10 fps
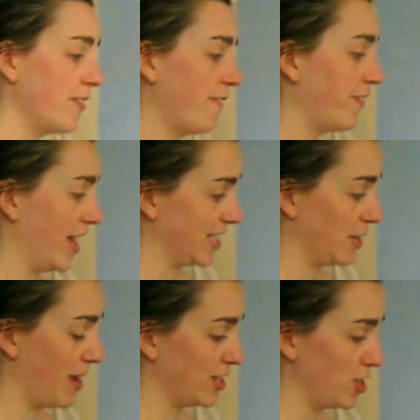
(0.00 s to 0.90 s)

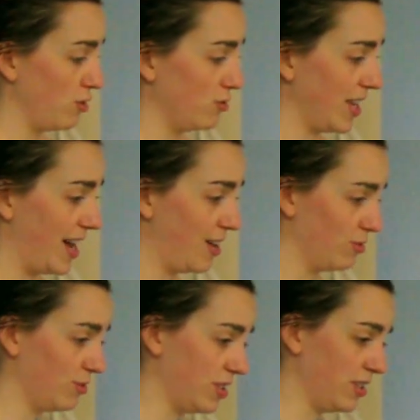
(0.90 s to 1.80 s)
Flexing my toes
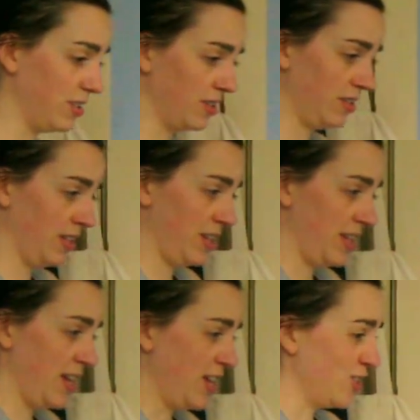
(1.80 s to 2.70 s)
out,
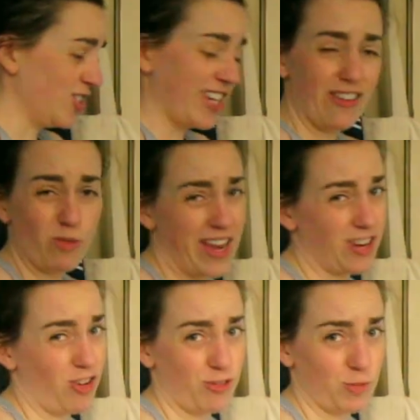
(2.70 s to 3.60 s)
just kind of waking
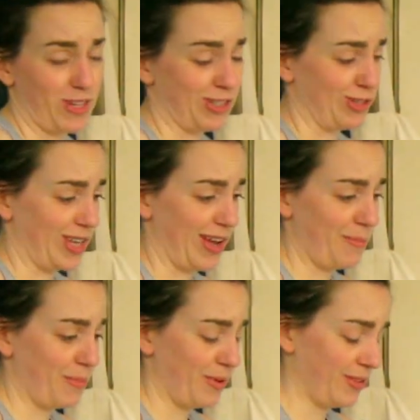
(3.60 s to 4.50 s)
all those muscles up.